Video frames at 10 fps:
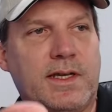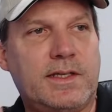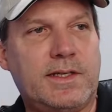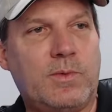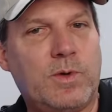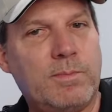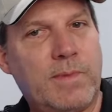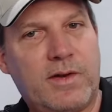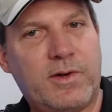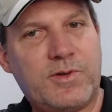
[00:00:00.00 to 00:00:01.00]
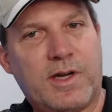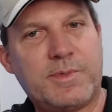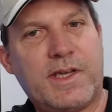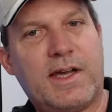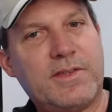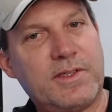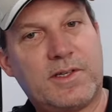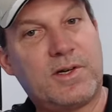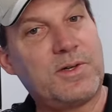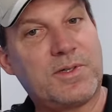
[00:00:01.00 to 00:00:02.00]
and then that one battery drops out, then the
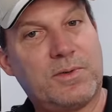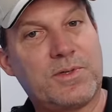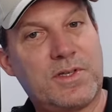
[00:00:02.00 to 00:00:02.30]
car is going to